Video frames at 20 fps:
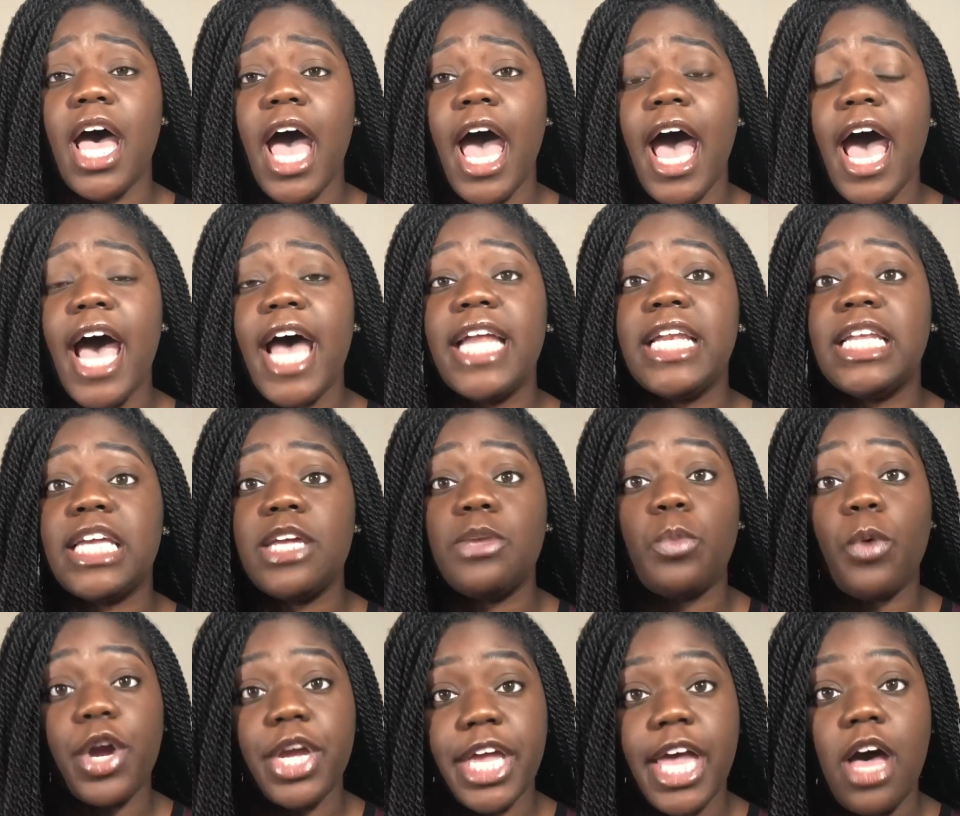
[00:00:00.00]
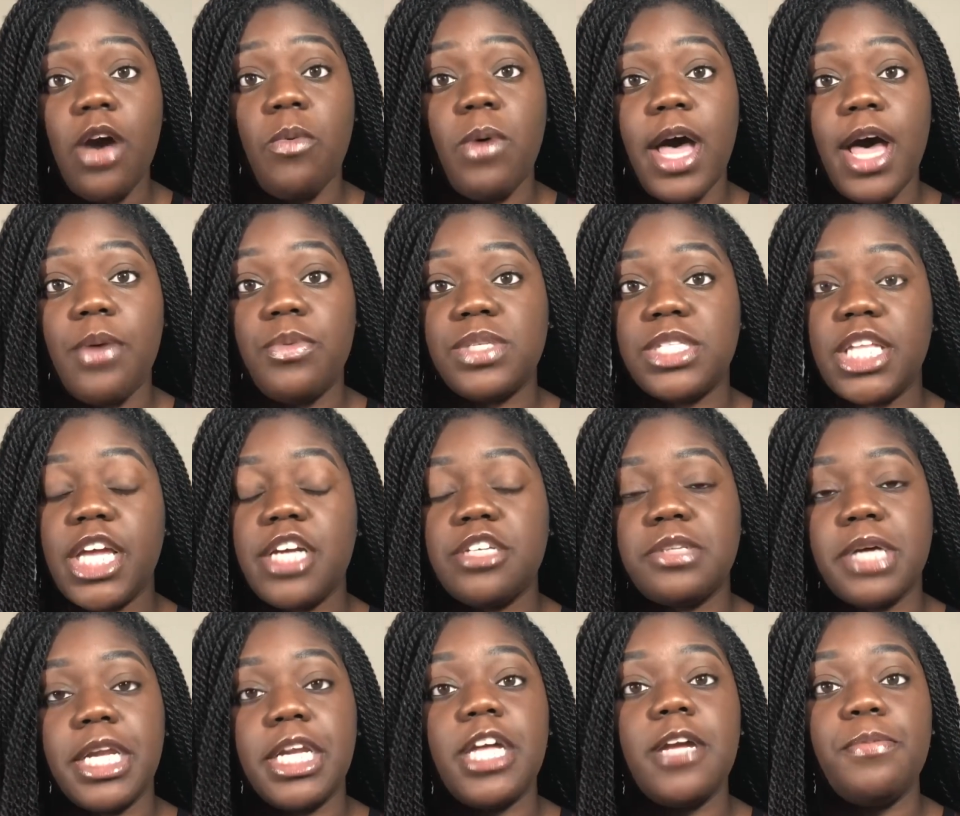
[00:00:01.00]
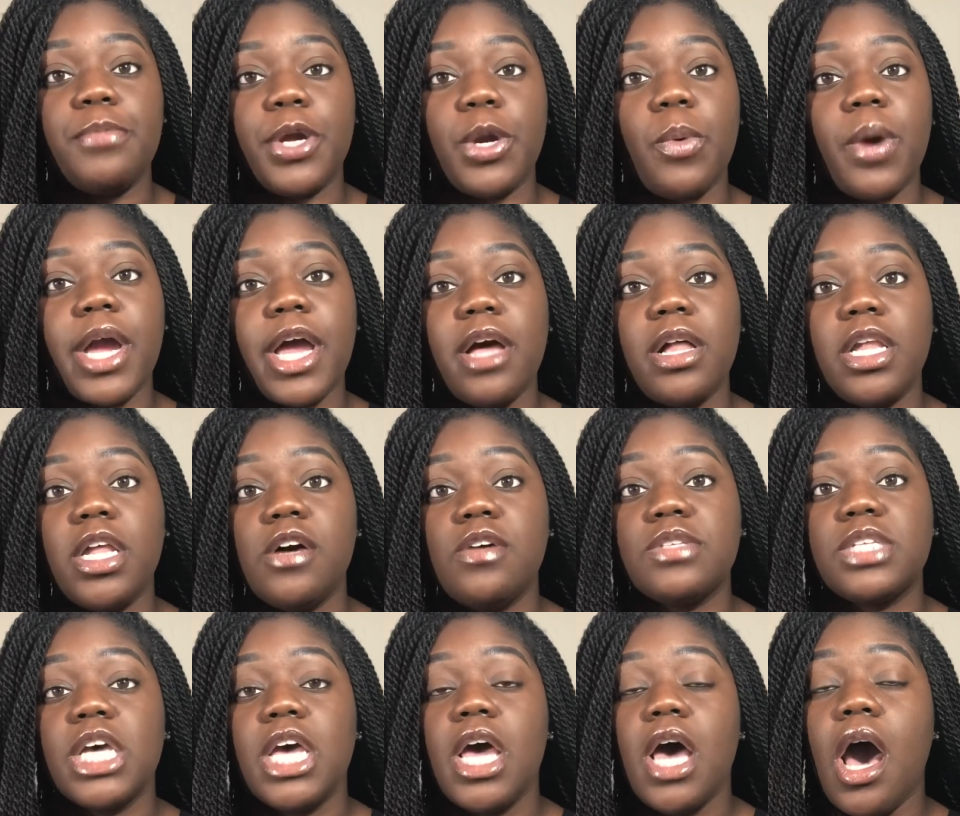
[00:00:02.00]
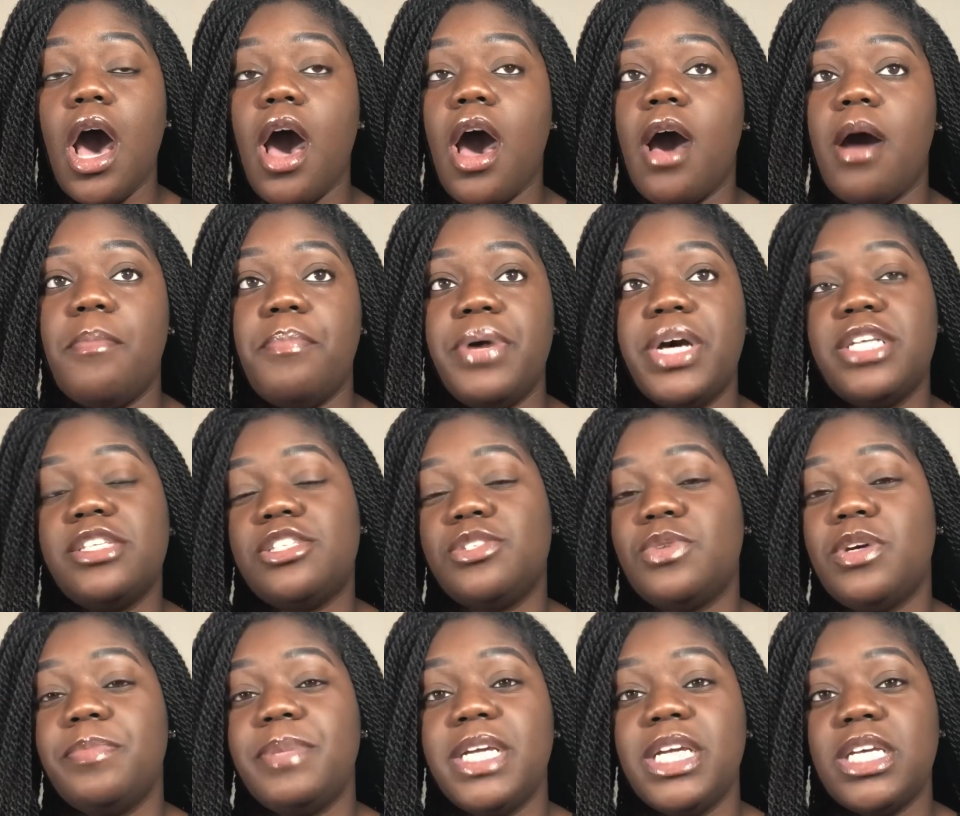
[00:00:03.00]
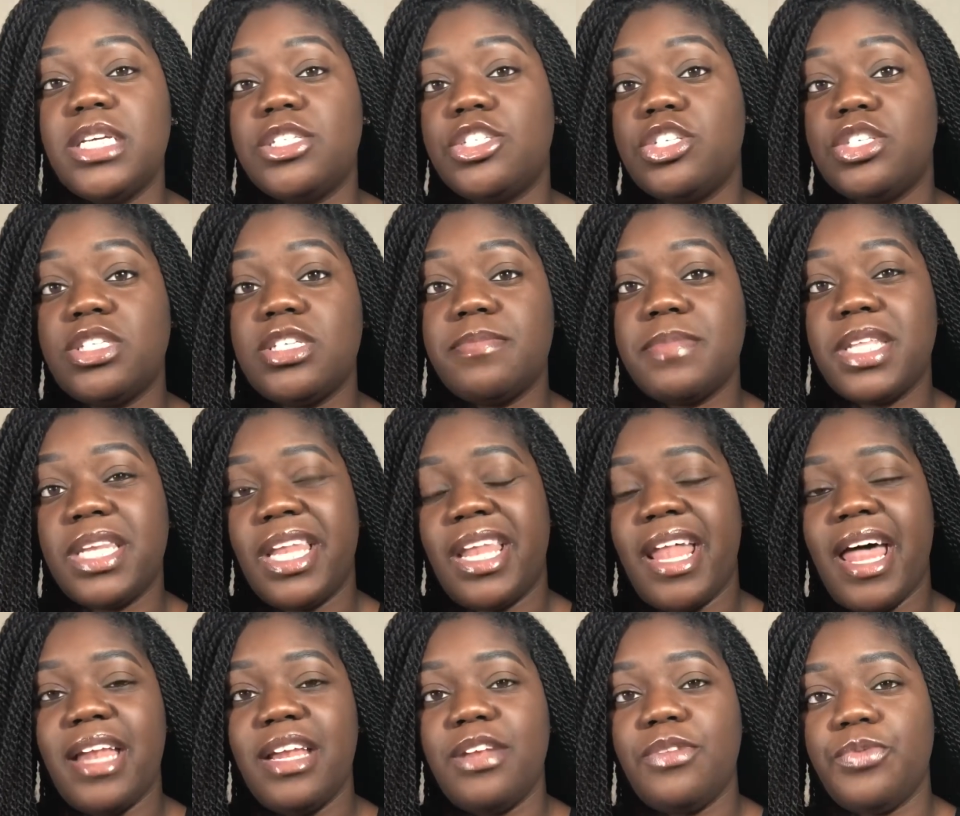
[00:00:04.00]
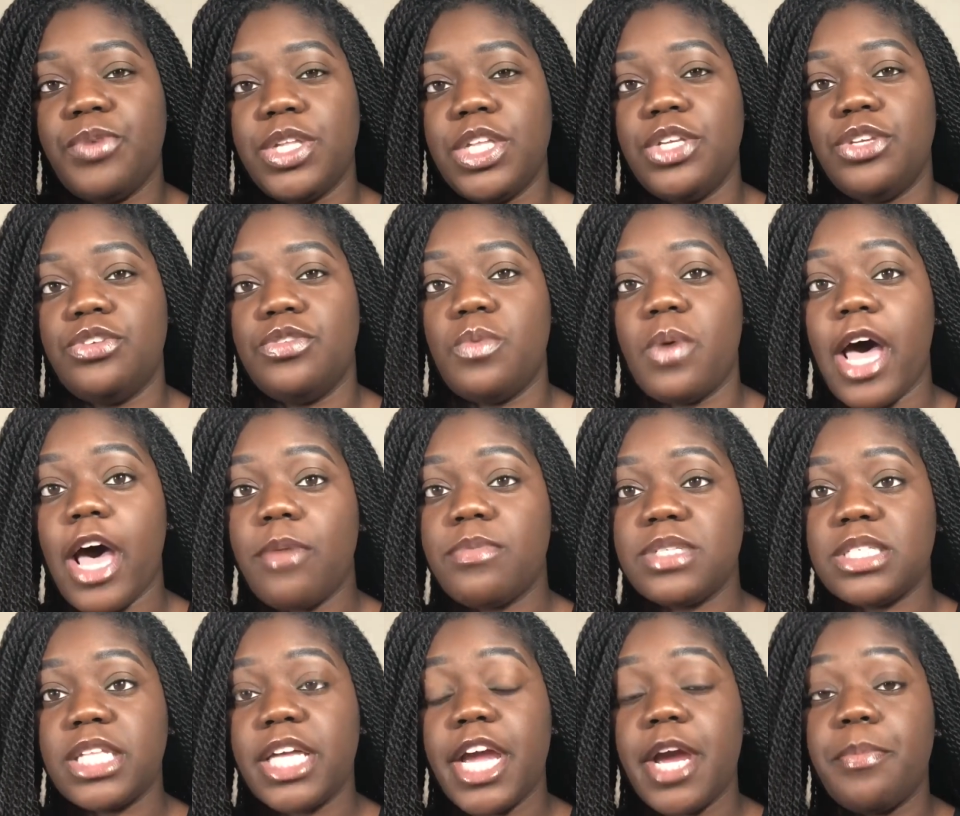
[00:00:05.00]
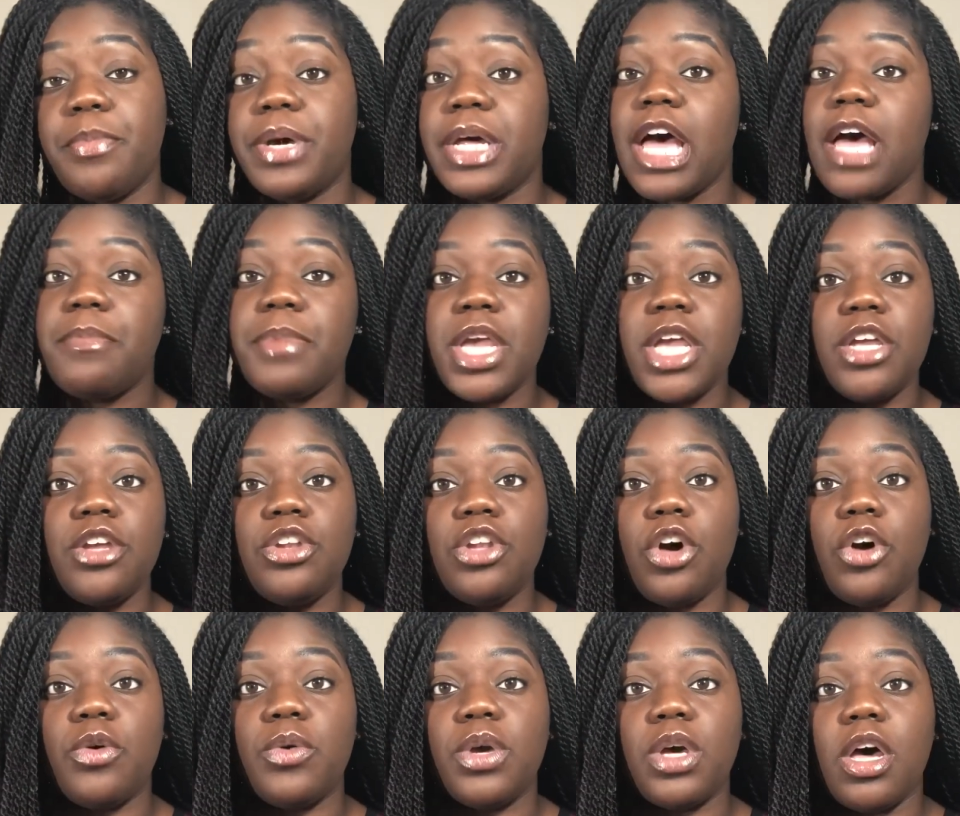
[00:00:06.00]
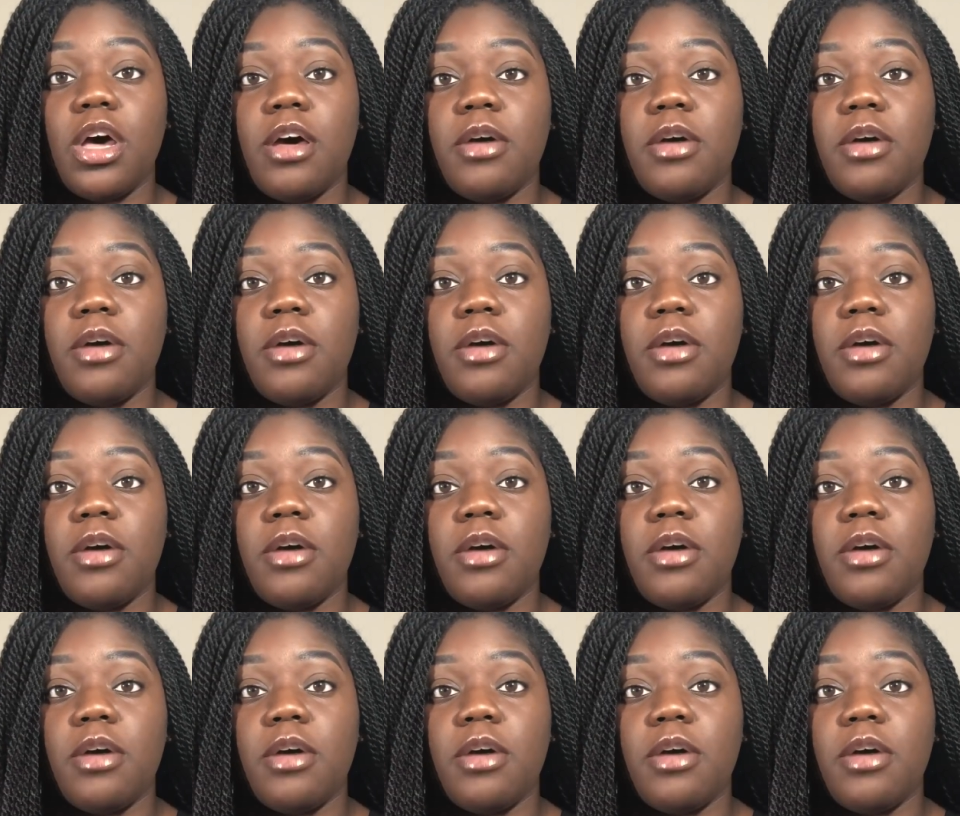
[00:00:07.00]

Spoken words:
I did work out while I was there, so I did bring workout clothes. But swimming is just something that I didn't really do while I was there. But I mean, you know,